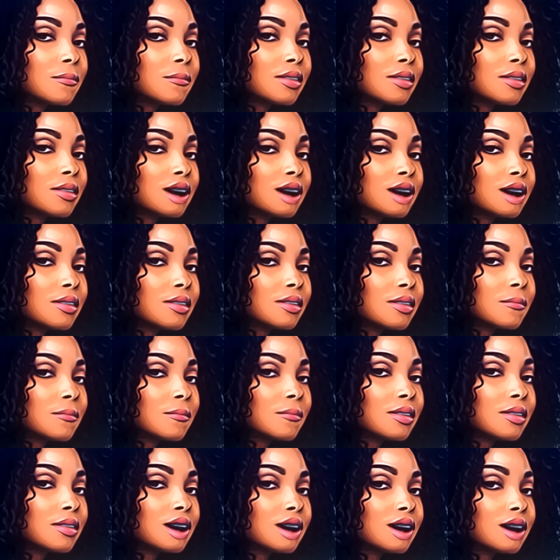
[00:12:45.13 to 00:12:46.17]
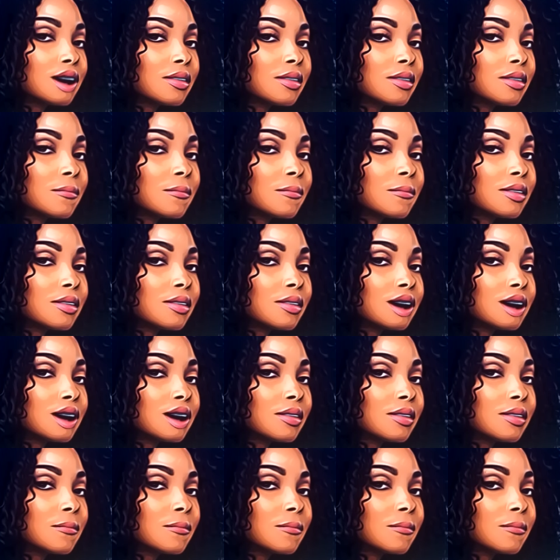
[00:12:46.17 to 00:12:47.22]
Baby, shout out to Jennifer
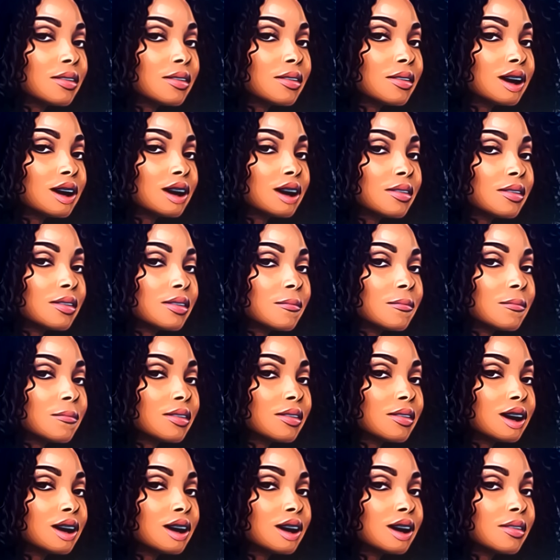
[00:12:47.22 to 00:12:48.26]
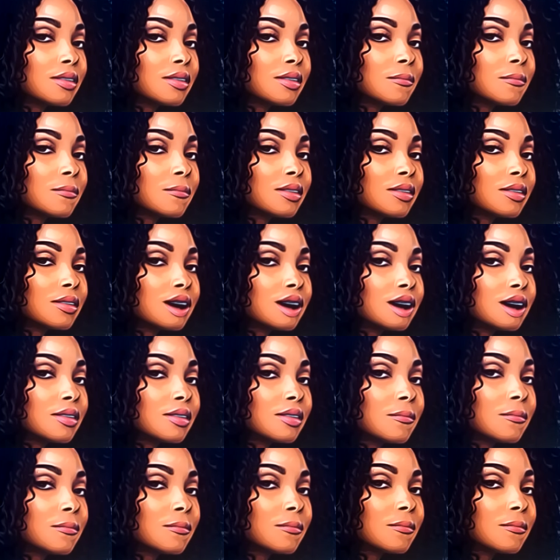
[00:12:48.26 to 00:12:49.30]
Hudson. He said it's too much pressure on him.
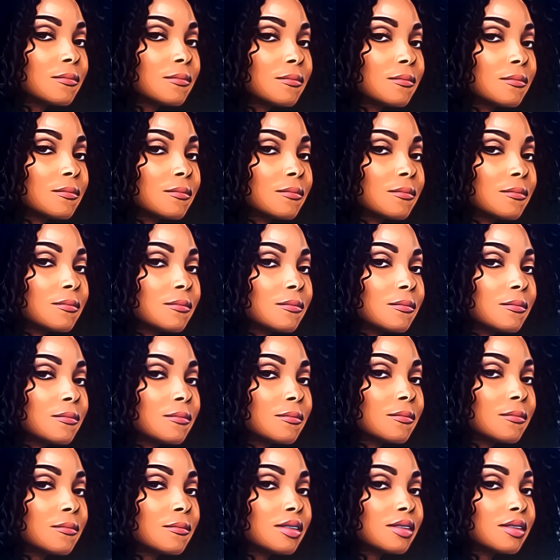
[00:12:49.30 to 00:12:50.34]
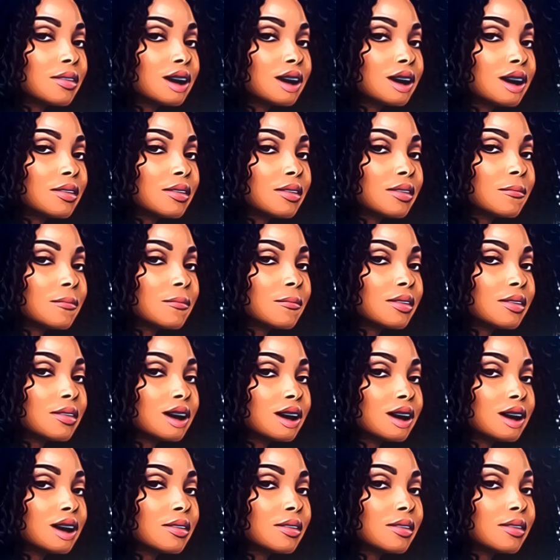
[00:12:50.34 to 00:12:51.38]
It's too much to try to make him
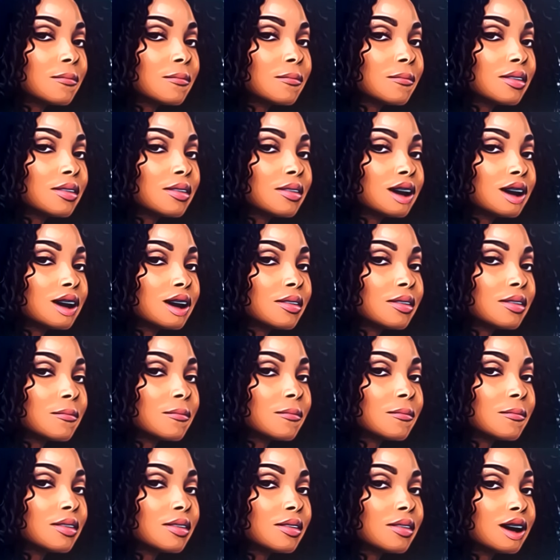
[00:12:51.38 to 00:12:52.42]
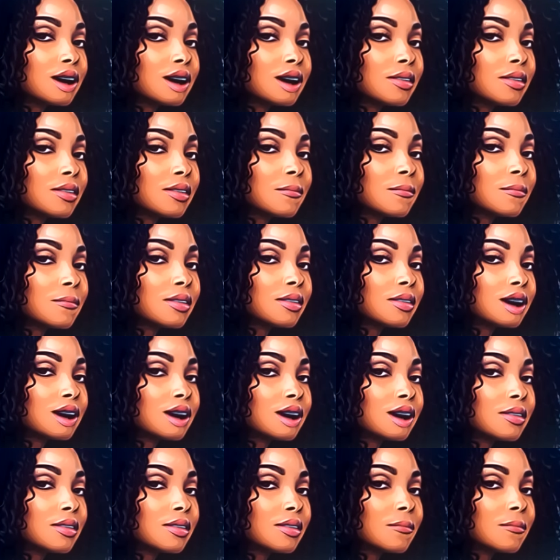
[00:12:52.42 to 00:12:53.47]
perform. He don't want to do it. Maybe
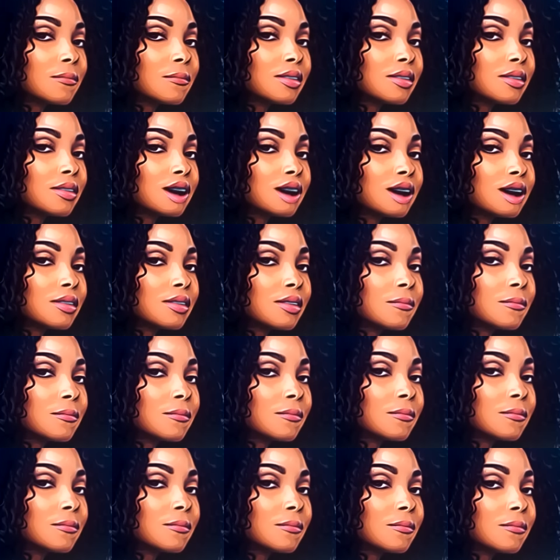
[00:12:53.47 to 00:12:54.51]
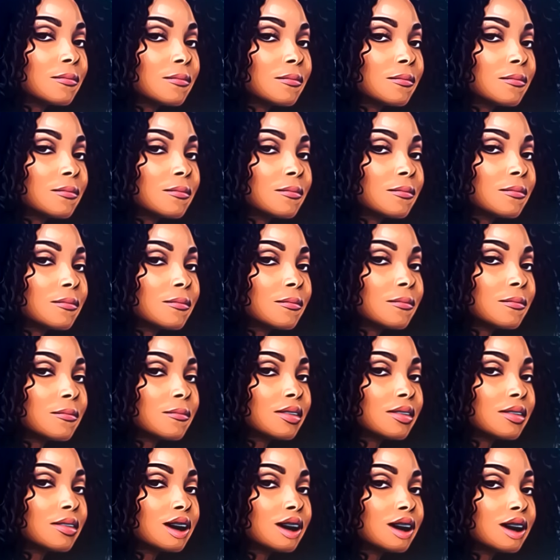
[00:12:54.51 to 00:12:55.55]
he's one of those that doesn't want to do it
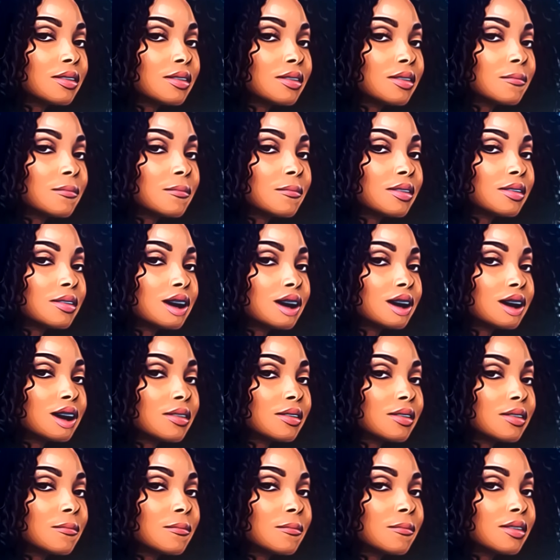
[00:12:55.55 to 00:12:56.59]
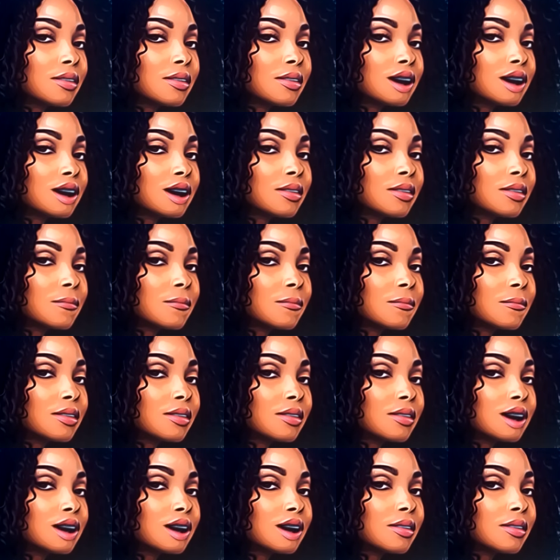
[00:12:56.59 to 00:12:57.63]
when he knows that the cameras are
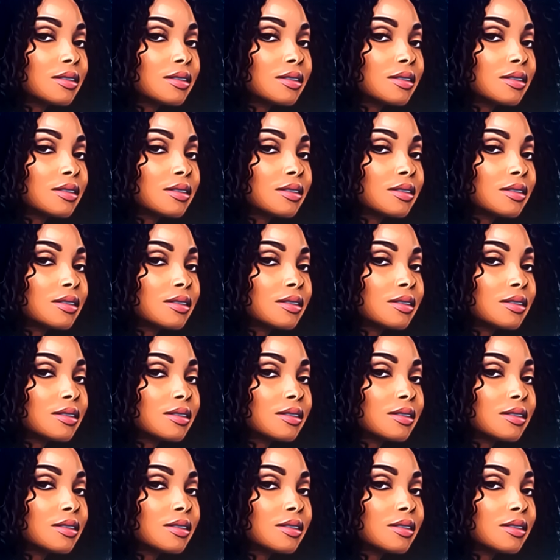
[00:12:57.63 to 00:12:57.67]
rolling.